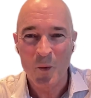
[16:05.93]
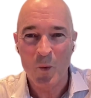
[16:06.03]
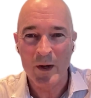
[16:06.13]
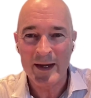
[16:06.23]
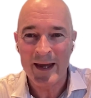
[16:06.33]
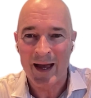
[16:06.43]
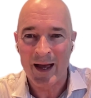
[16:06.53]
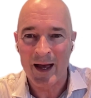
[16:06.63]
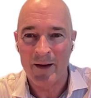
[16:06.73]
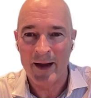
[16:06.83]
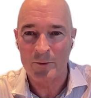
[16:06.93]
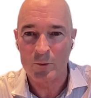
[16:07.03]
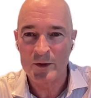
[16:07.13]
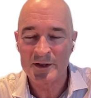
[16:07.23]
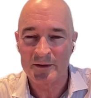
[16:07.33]
we are at
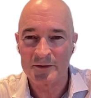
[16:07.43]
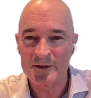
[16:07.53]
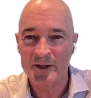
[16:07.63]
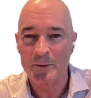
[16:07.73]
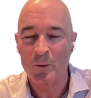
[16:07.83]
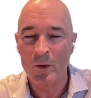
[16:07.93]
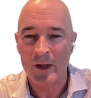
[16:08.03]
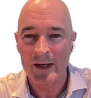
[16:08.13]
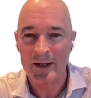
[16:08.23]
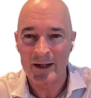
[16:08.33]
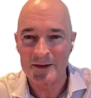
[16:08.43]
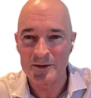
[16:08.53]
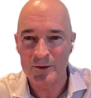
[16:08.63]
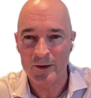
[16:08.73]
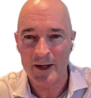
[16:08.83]
risk of sleepwalking
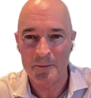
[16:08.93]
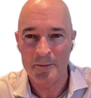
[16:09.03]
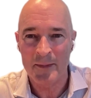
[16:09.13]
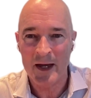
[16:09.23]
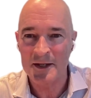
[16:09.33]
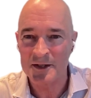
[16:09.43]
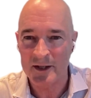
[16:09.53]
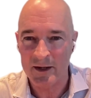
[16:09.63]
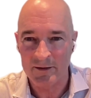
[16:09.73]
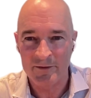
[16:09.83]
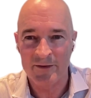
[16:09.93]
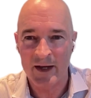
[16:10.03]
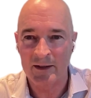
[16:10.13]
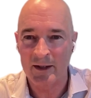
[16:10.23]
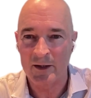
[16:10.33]
into a major
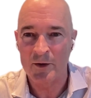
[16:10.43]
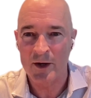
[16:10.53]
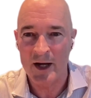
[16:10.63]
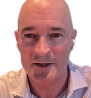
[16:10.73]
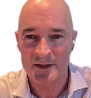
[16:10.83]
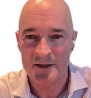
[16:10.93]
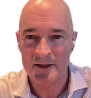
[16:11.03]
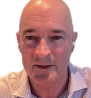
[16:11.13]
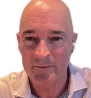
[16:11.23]
funding crisis